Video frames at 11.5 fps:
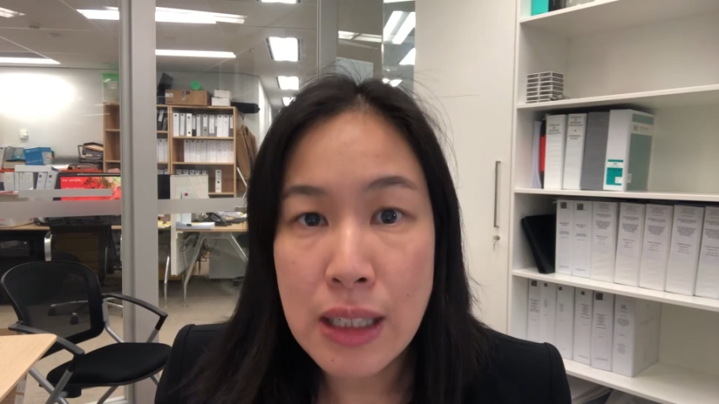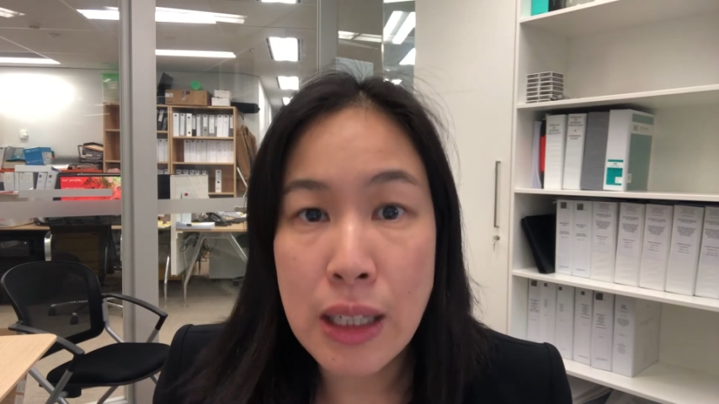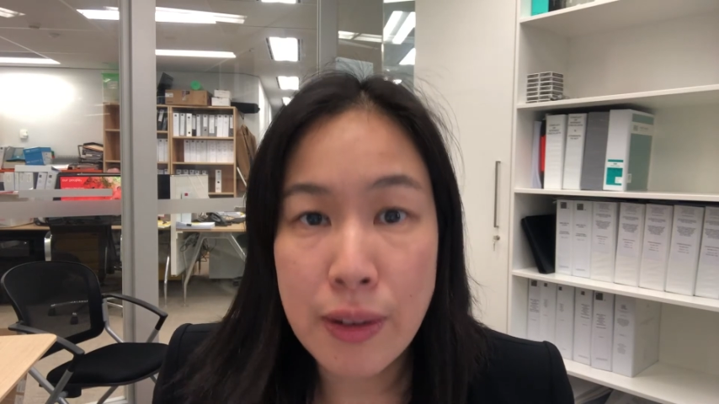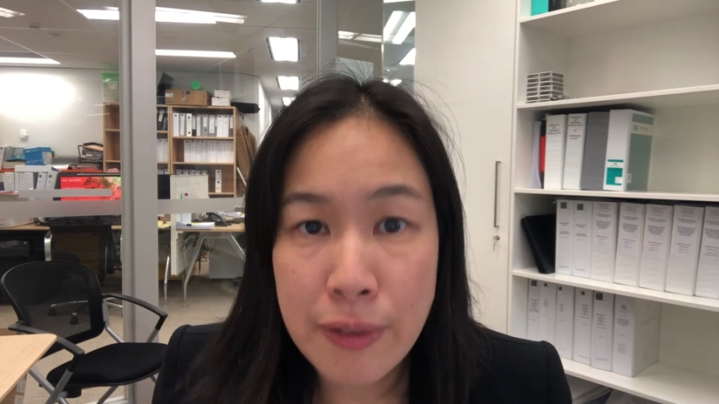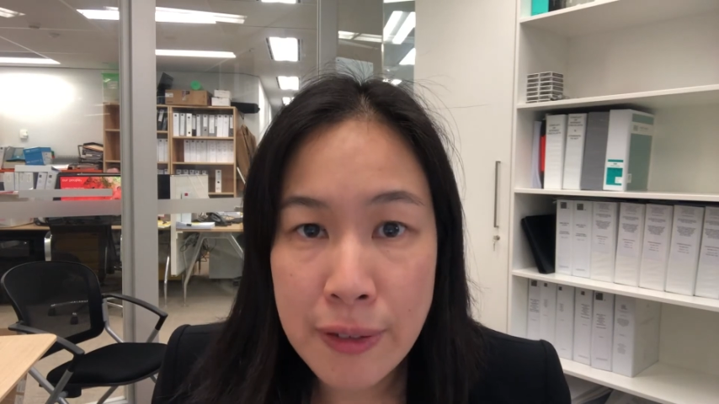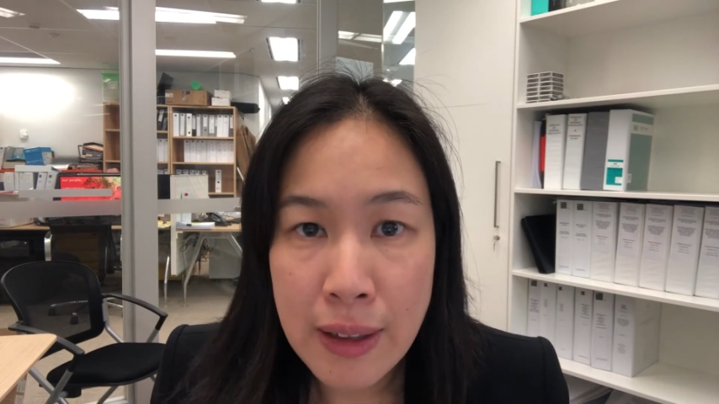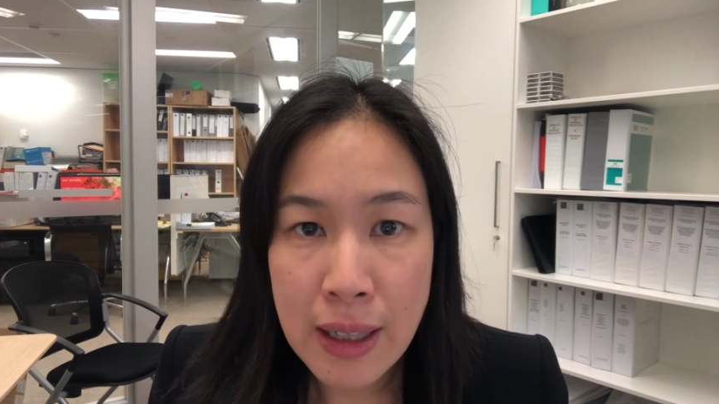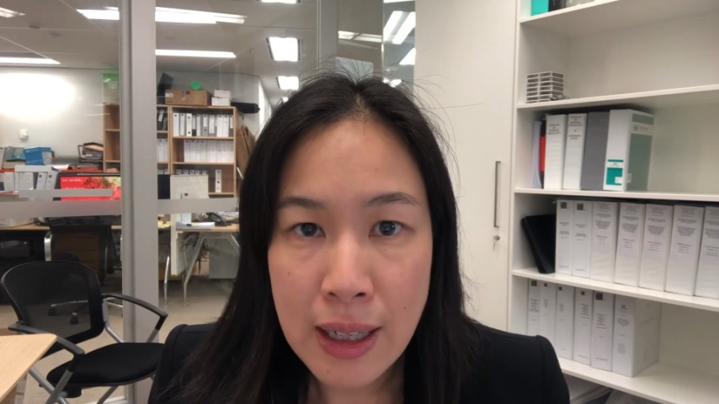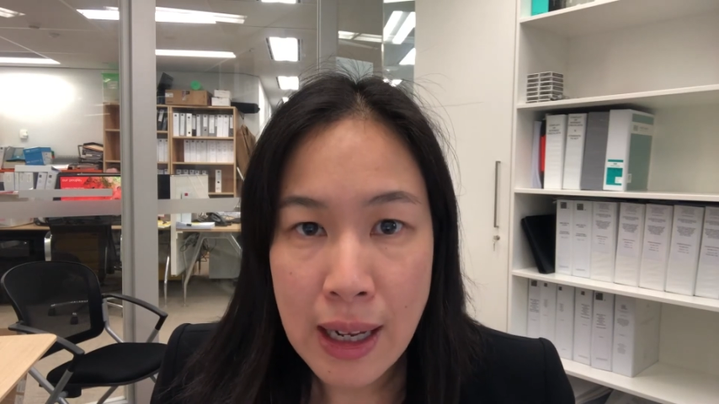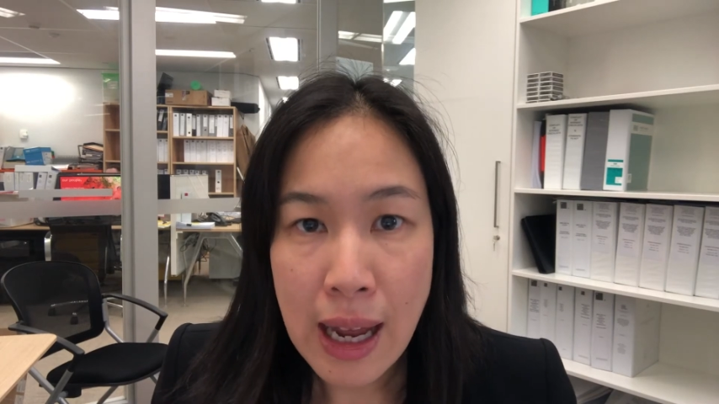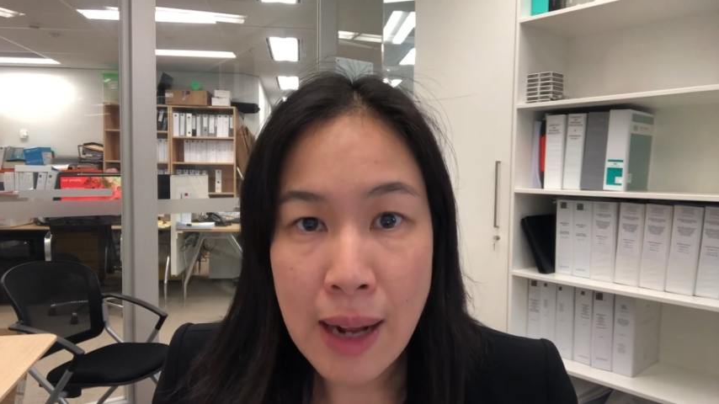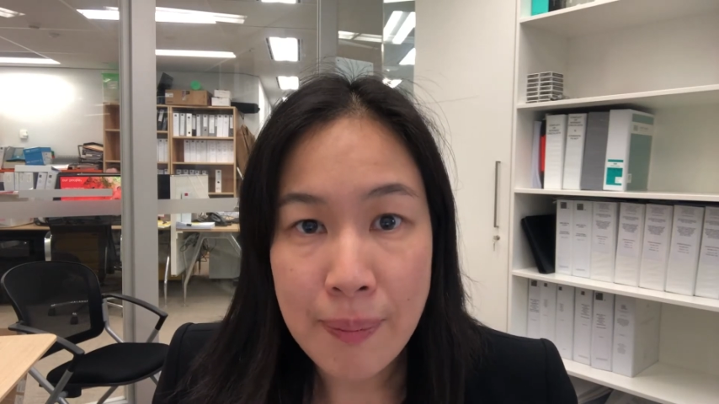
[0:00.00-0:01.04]
of
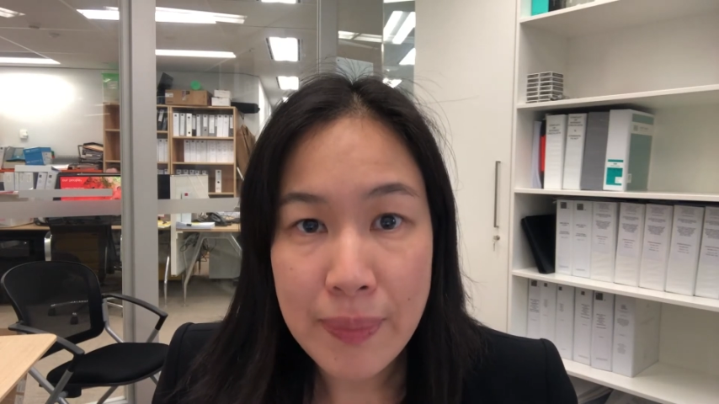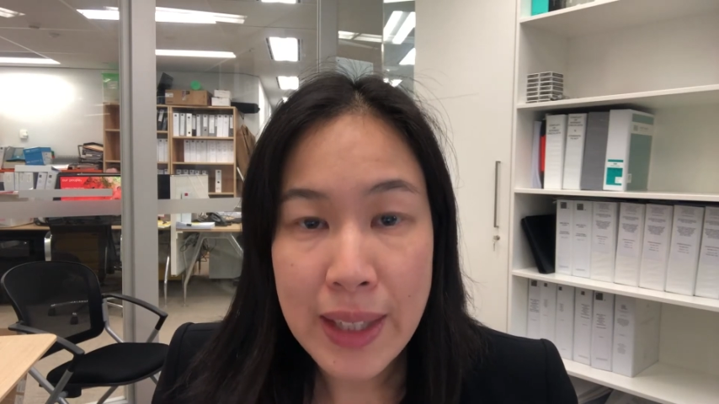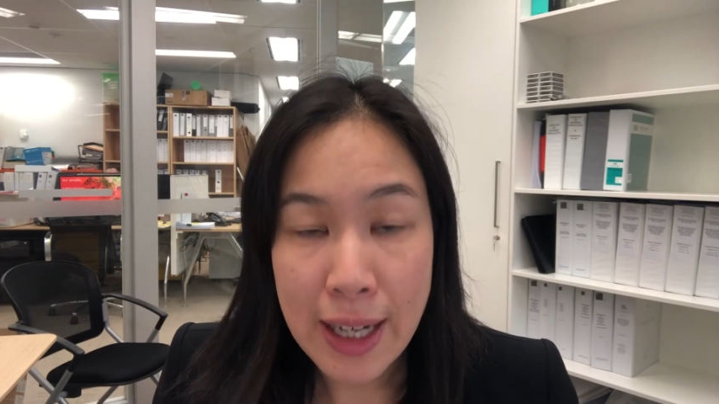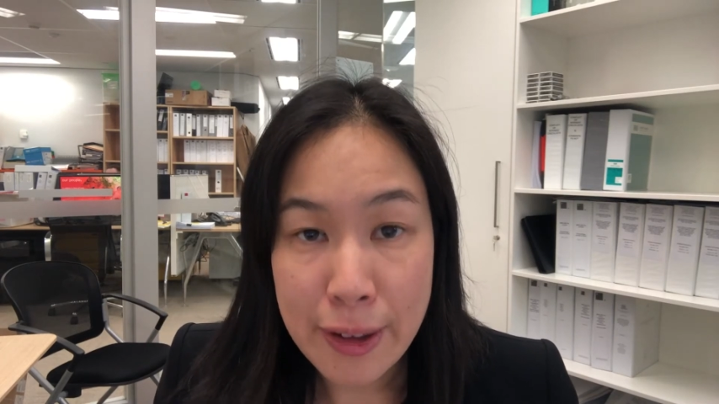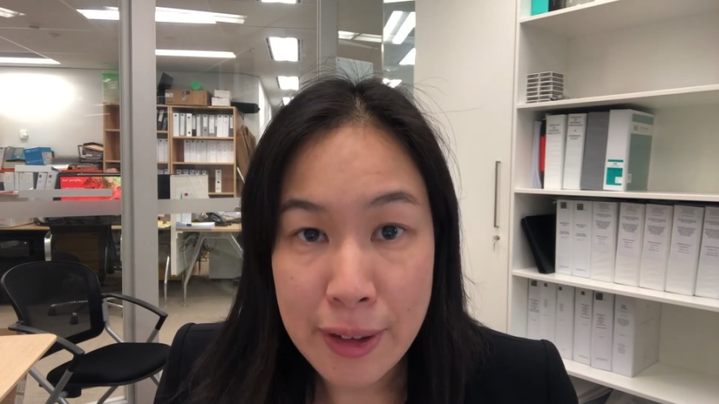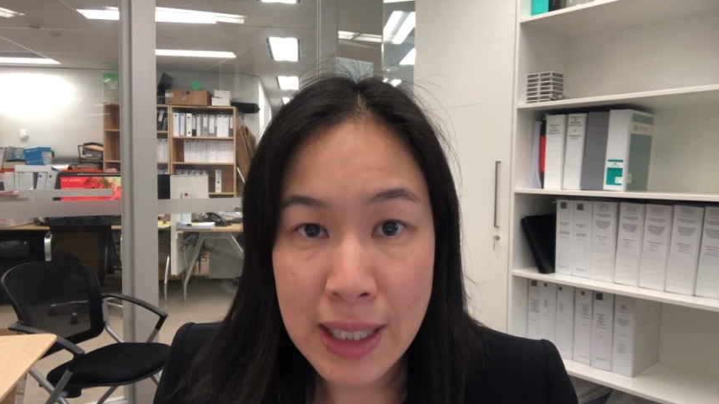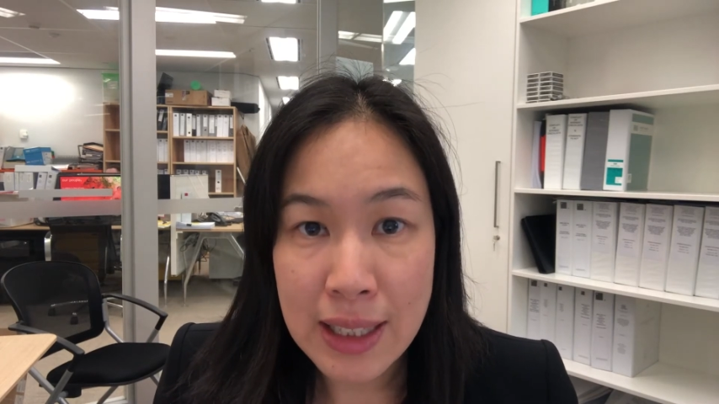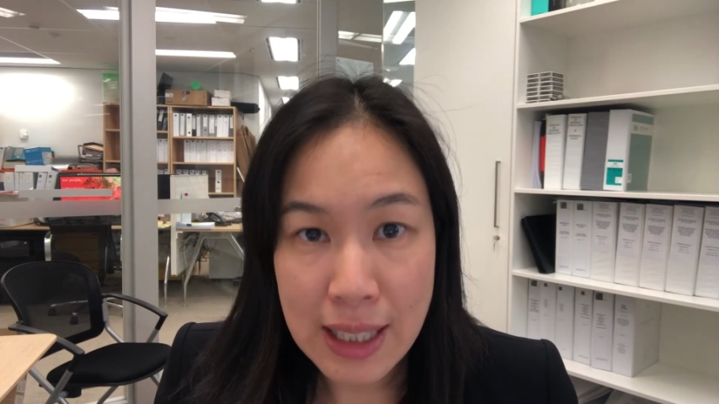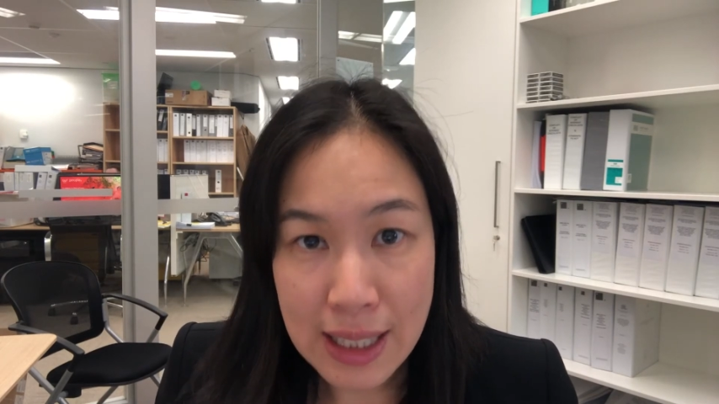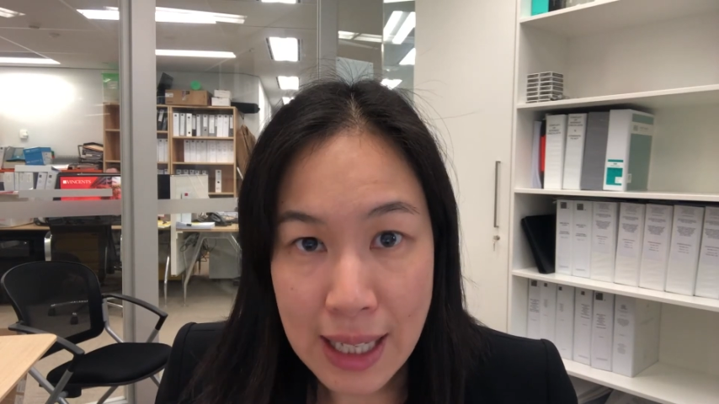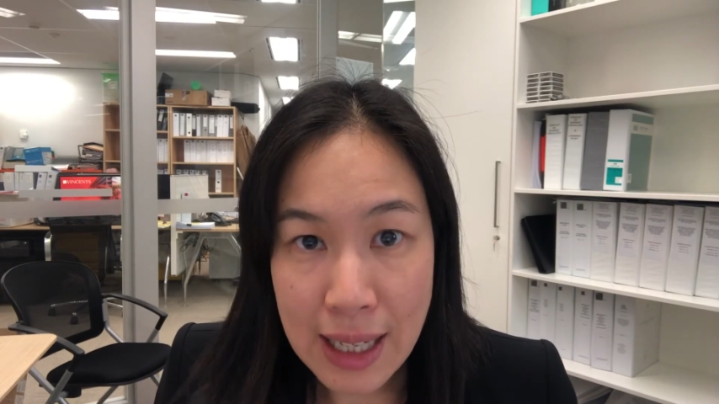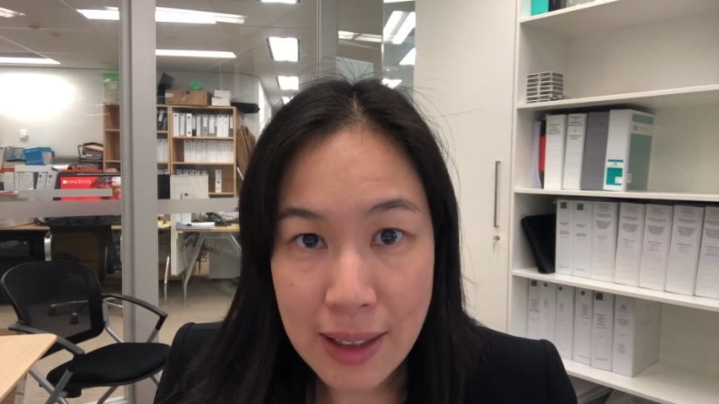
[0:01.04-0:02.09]
carrying that
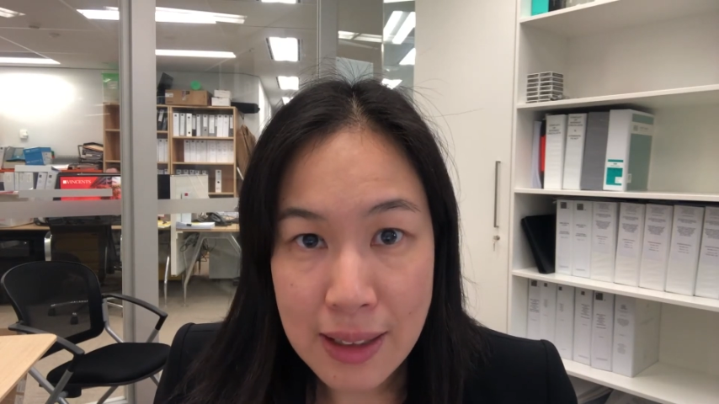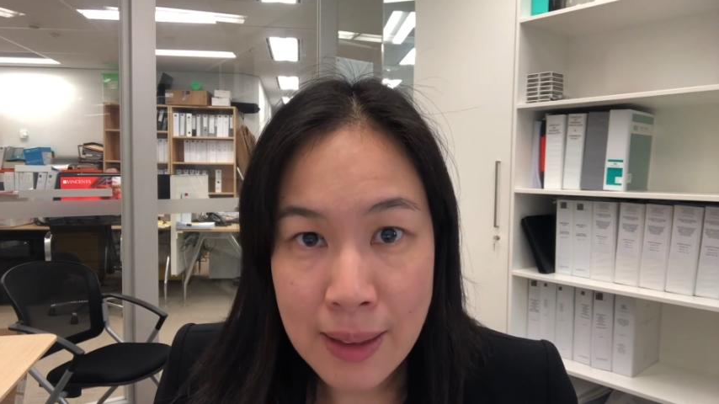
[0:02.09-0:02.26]
out?